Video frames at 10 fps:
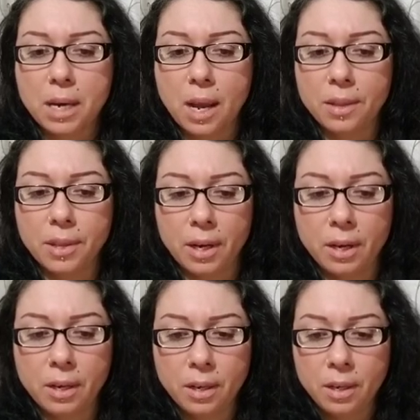on
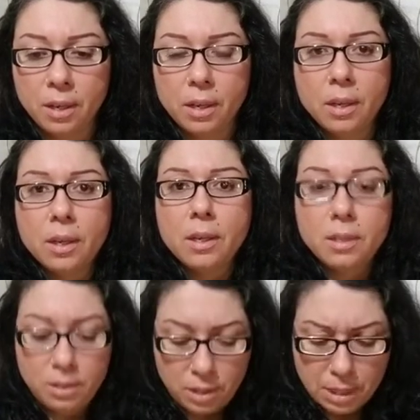there. It
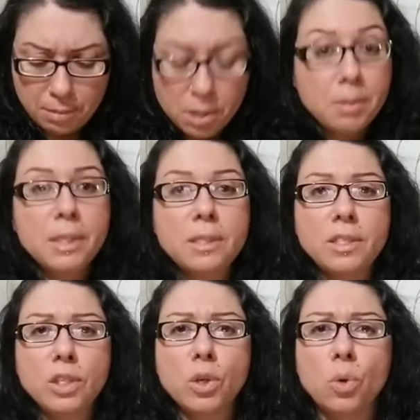seems to be
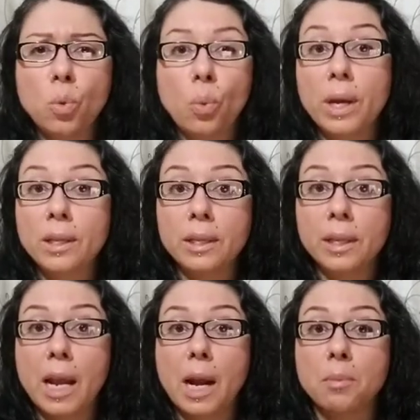still wiggling the
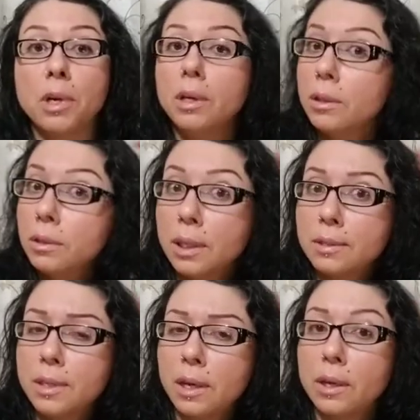camera.
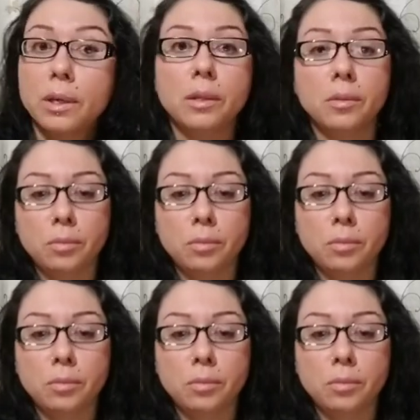That's not good.